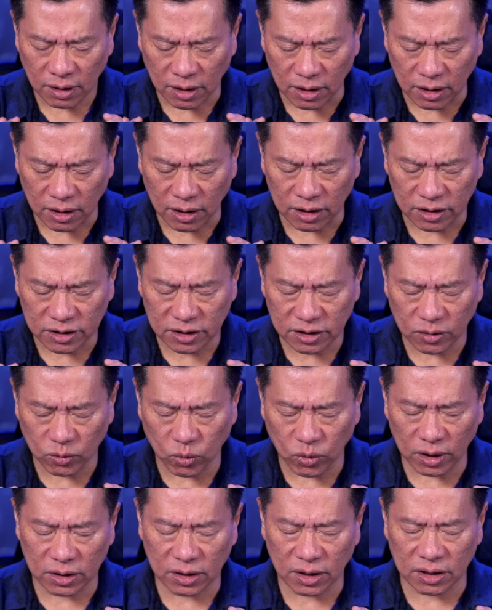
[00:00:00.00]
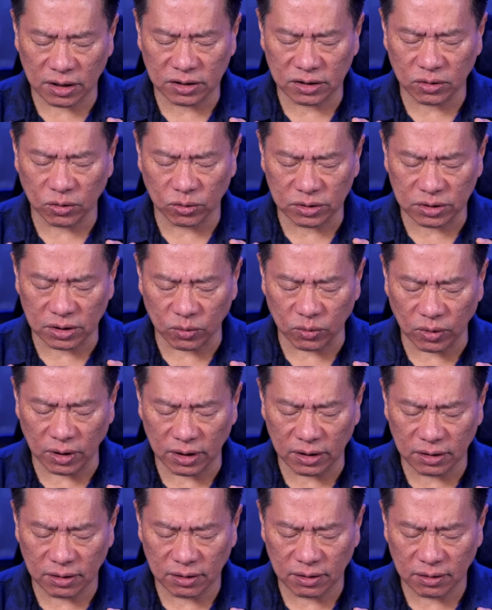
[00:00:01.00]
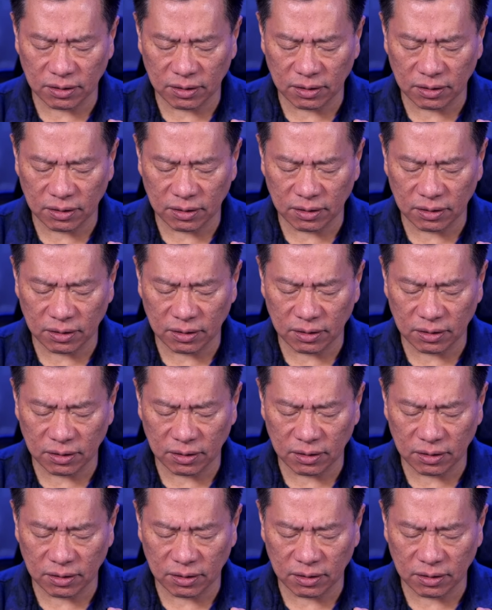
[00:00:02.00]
Our hearts are one, our souls are one.